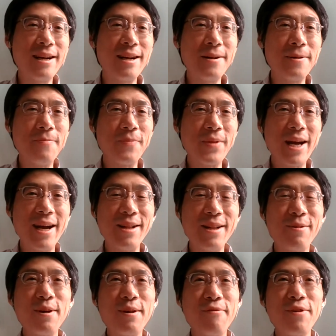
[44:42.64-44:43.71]
Um, I
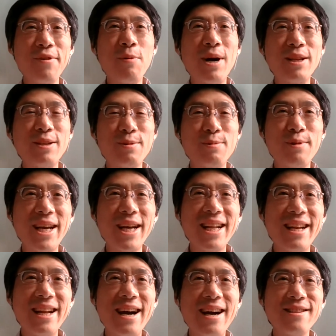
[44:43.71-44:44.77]
don't know if you want to read
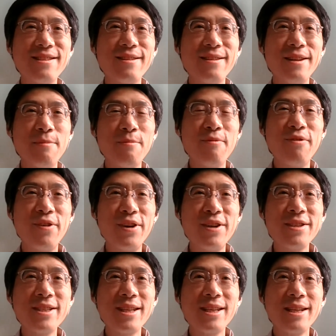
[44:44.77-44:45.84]
and answer them
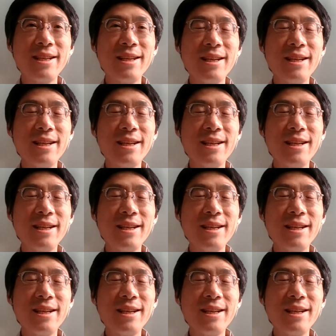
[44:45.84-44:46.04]
first.